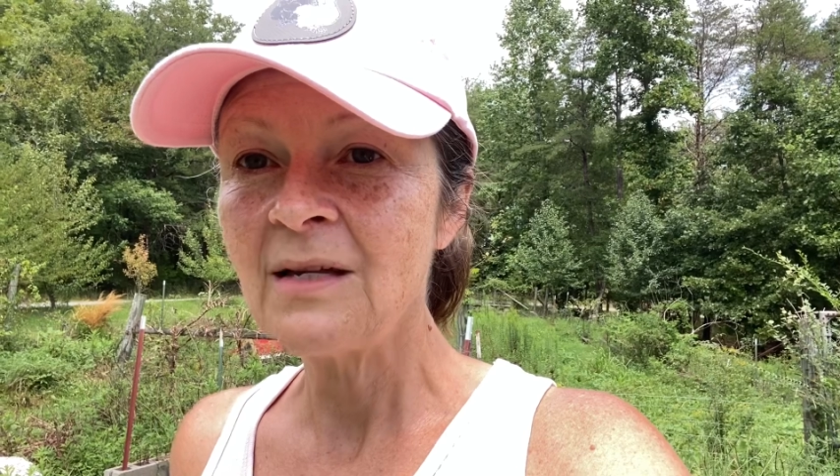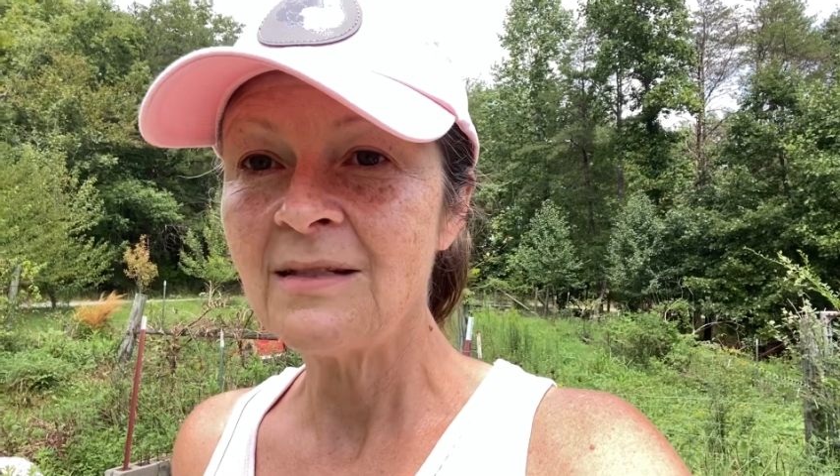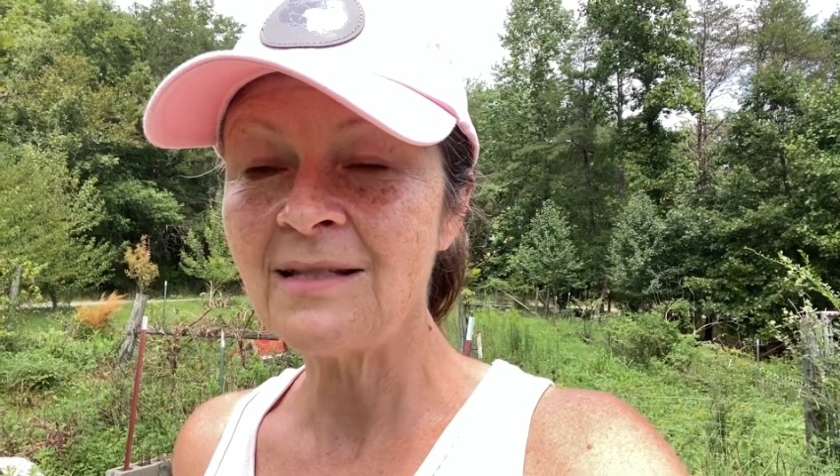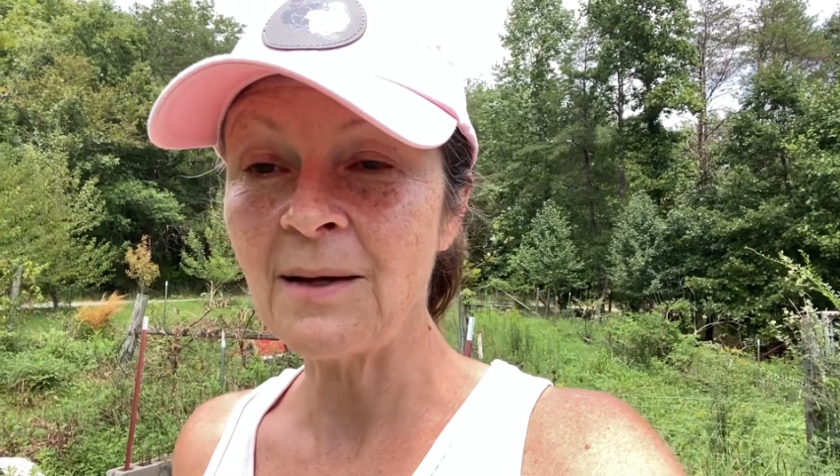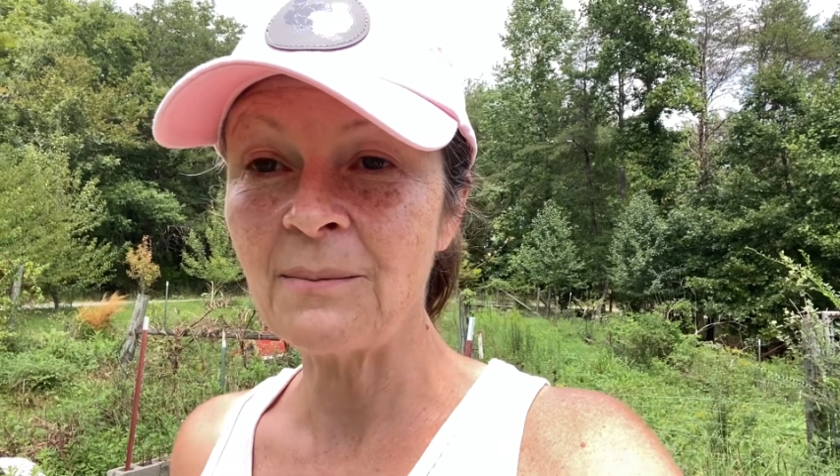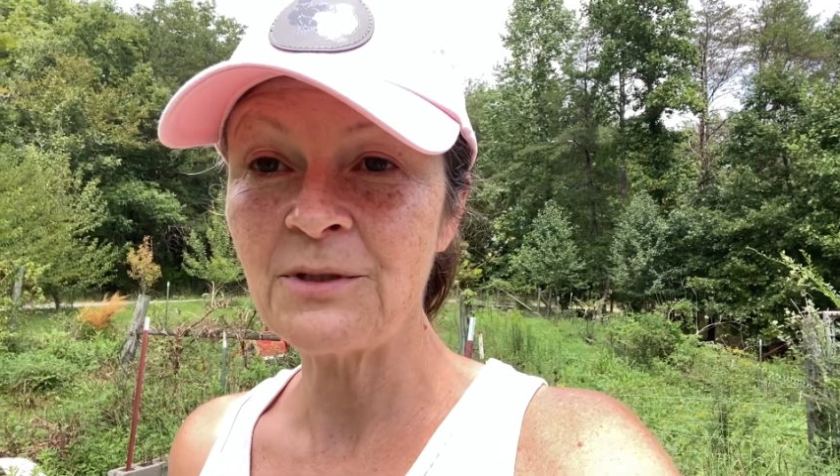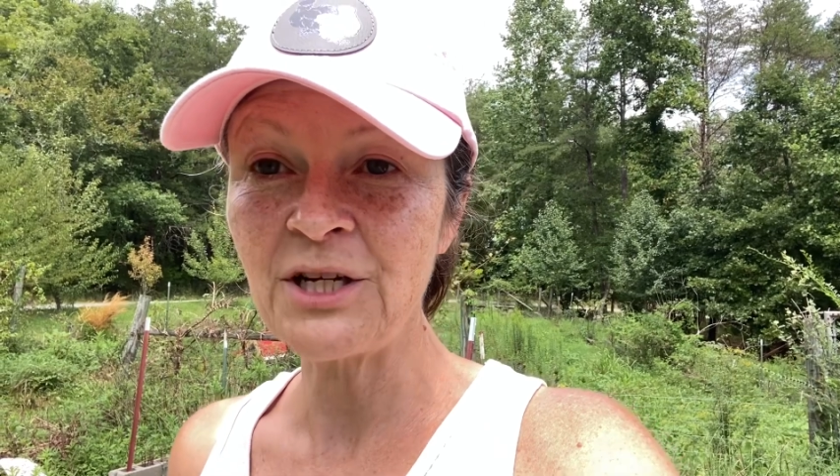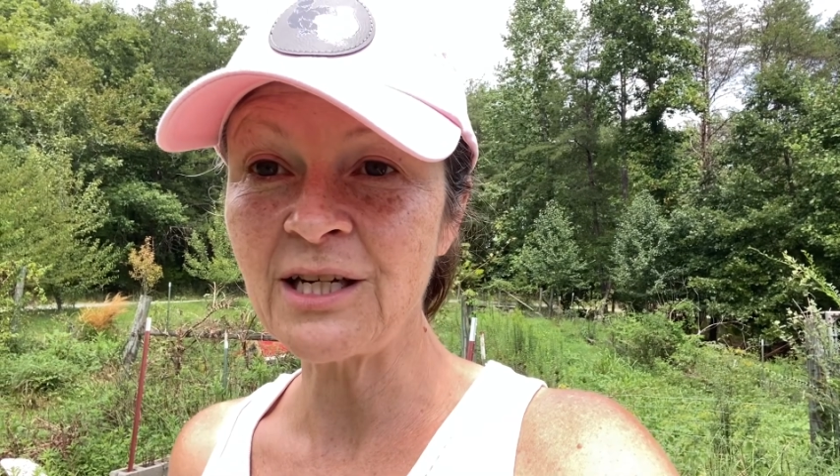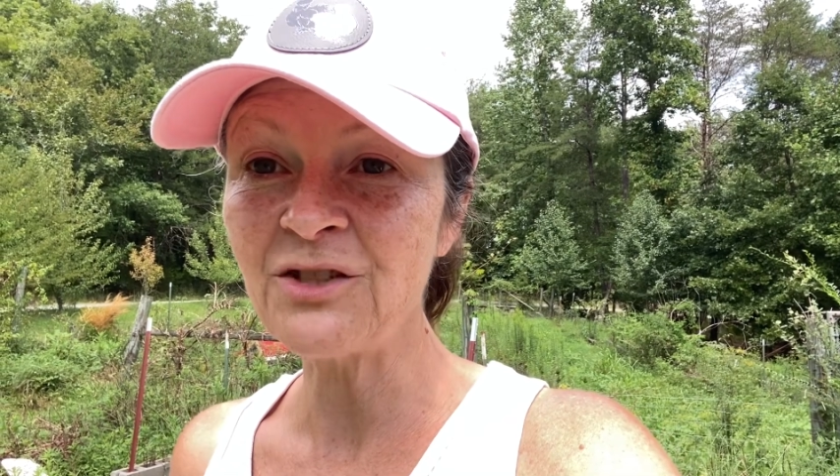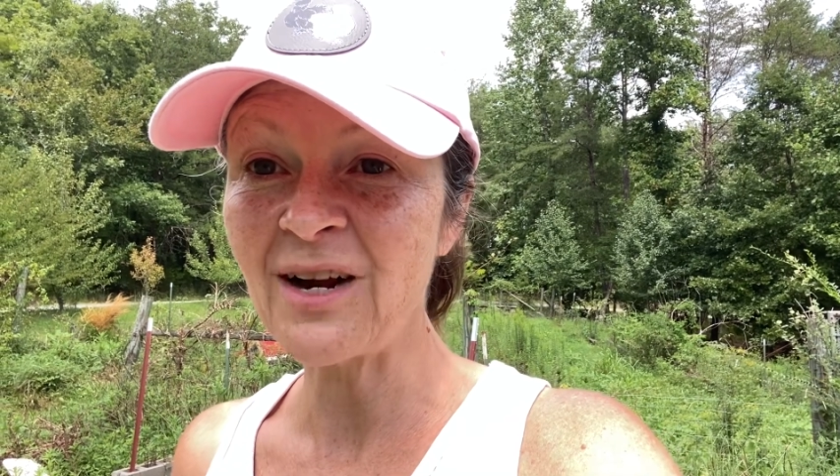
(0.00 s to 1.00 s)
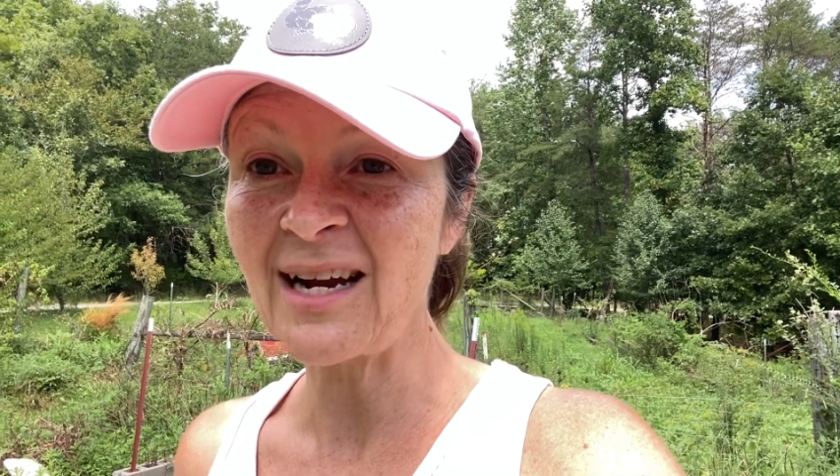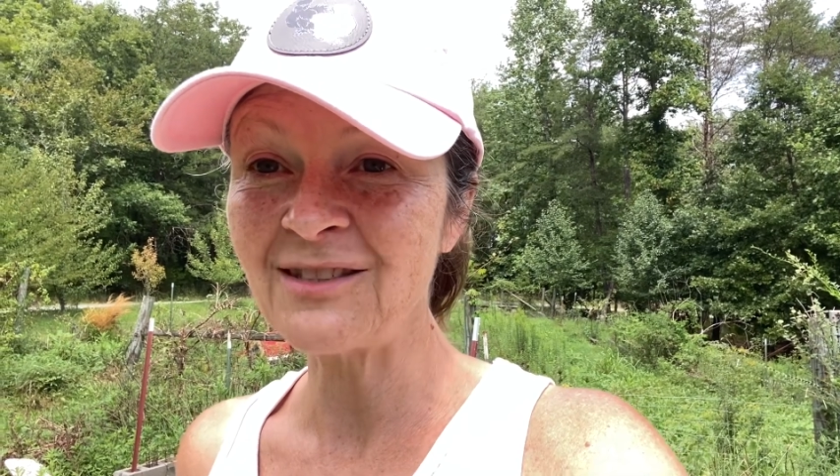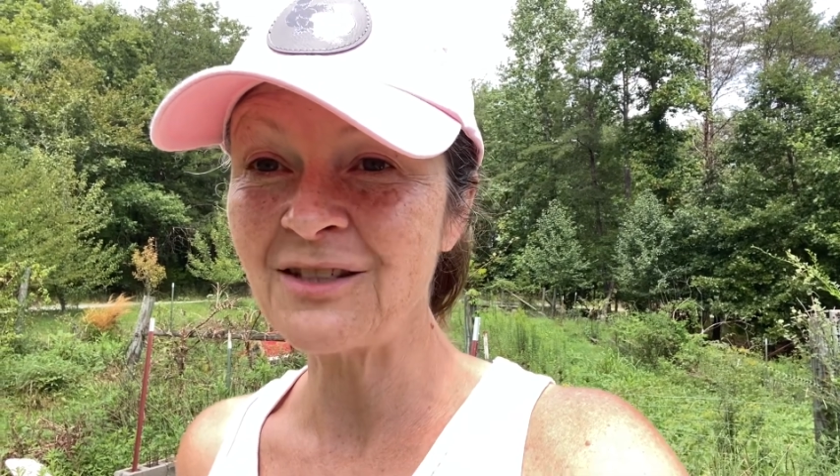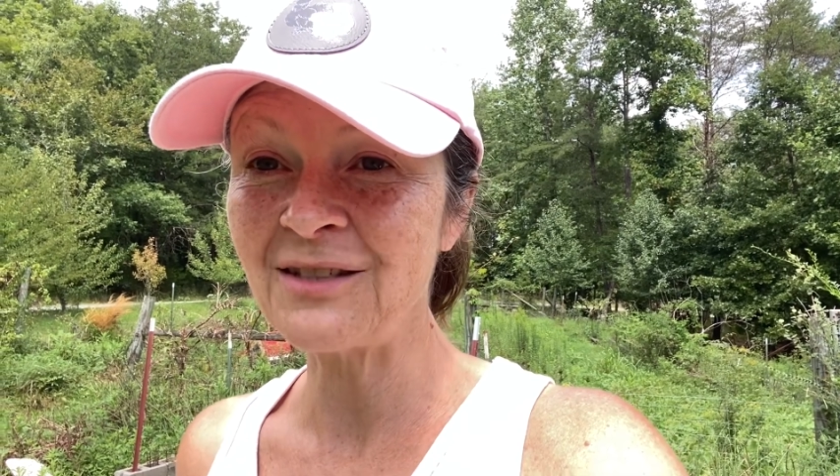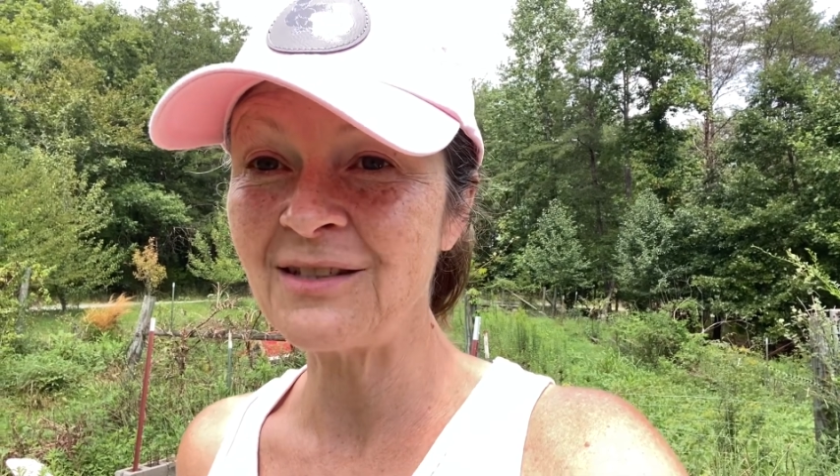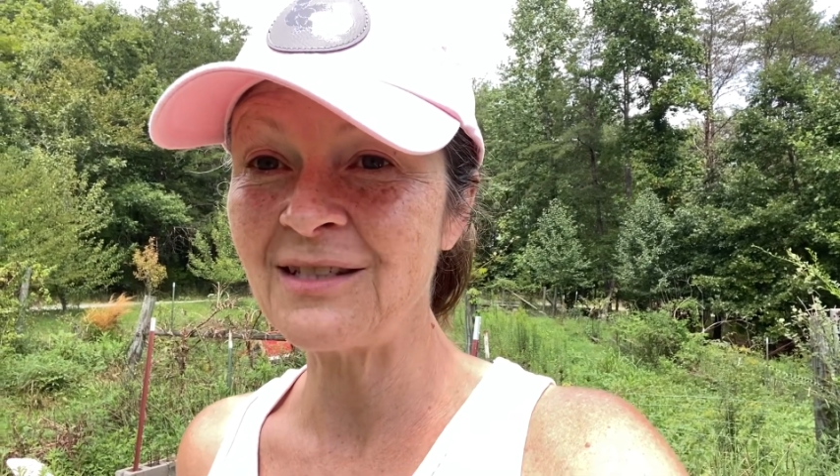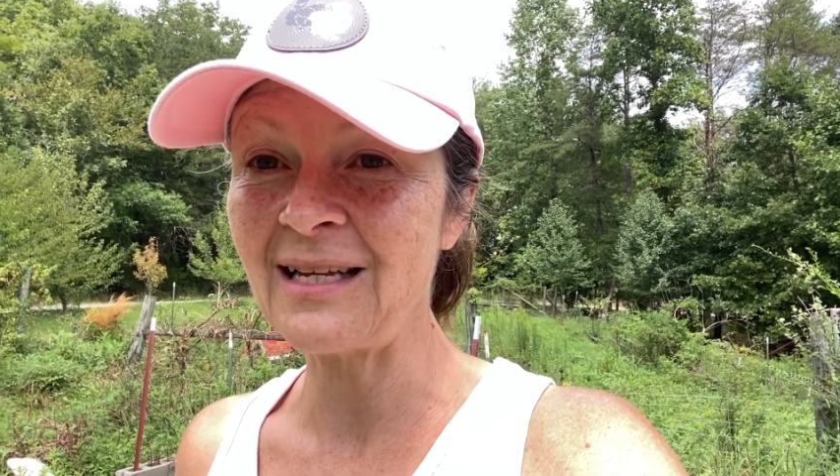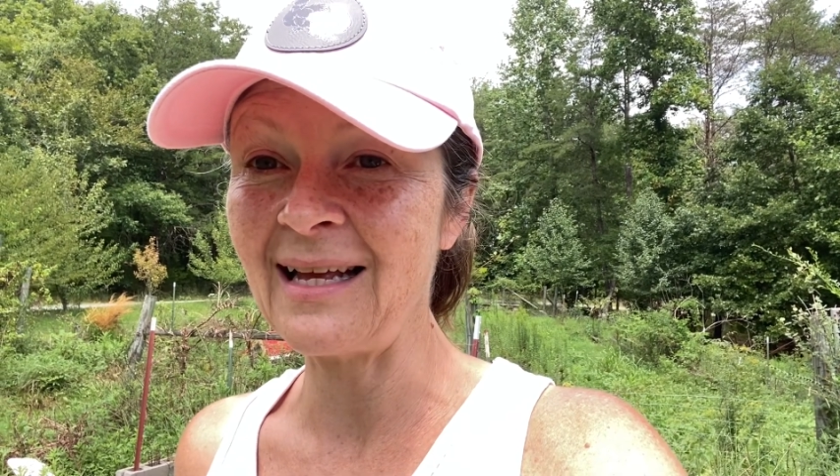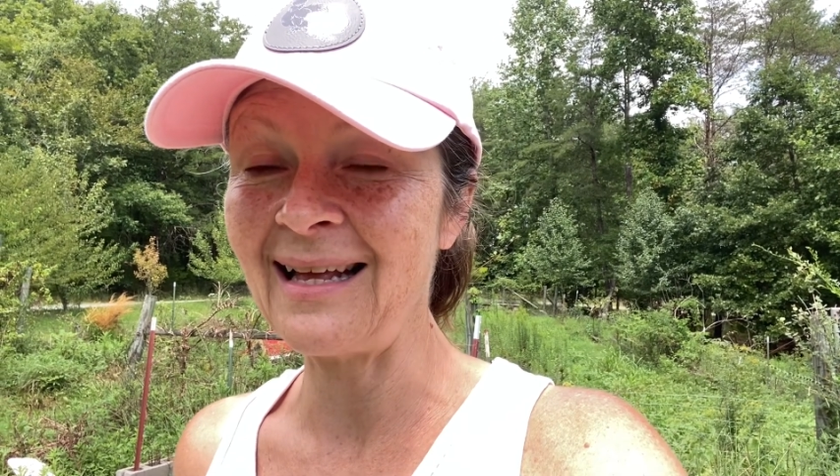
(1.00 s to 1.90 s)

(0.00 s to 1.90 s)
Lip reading: some chicken tractors